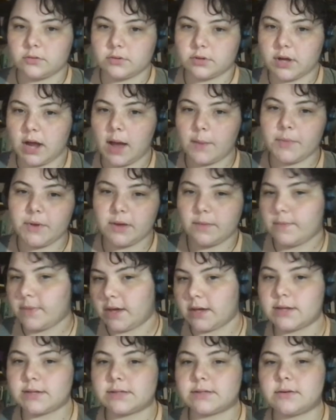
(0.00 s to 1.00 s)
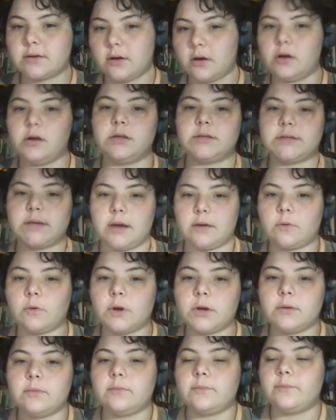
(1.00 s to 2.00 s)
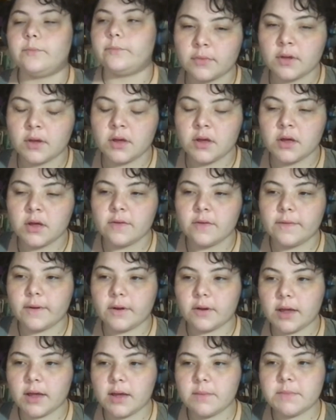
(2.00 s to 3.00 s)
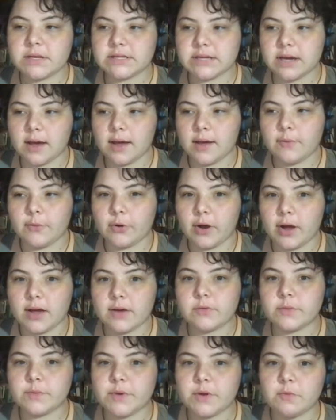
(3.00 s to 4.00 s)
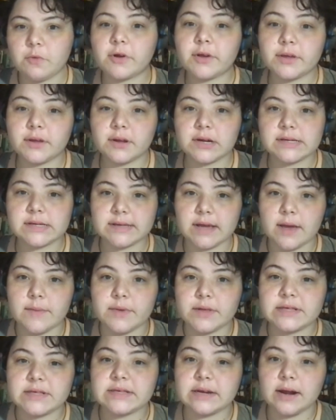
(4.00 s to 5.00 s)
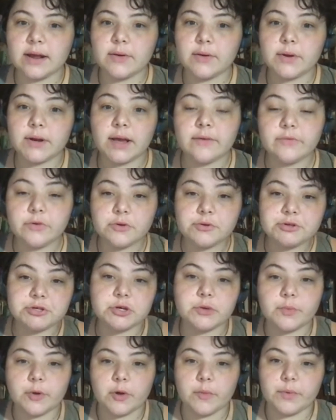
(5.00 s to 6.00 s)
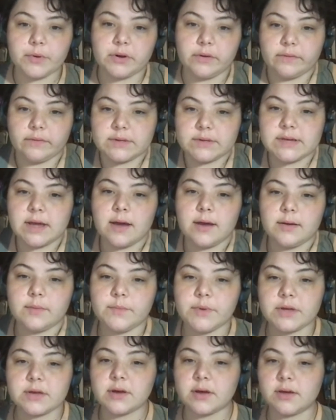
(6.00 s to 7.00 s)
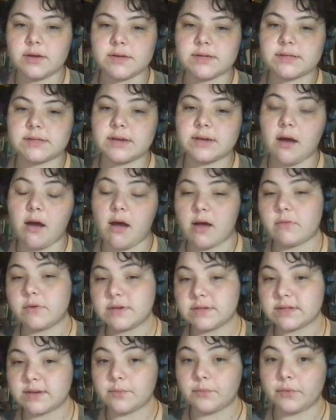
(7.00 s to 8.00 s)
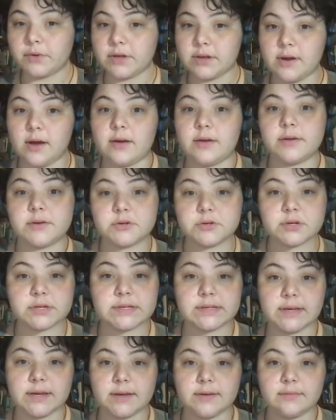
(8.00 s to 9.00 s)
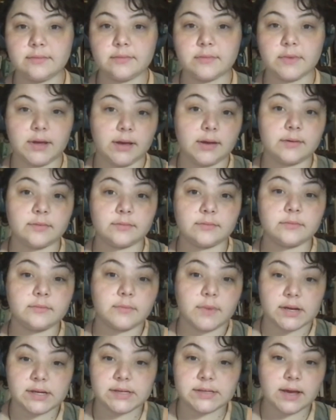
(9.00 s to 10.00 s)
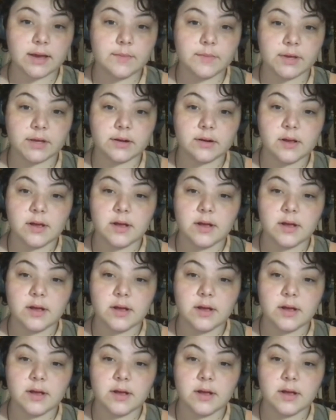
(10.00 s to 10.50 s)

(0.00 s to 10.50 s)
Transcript: Copy, paste on slide 1. There came a time where I would be working on assignments and I would have YouTube open on the side because I was simply not interested in my assignment.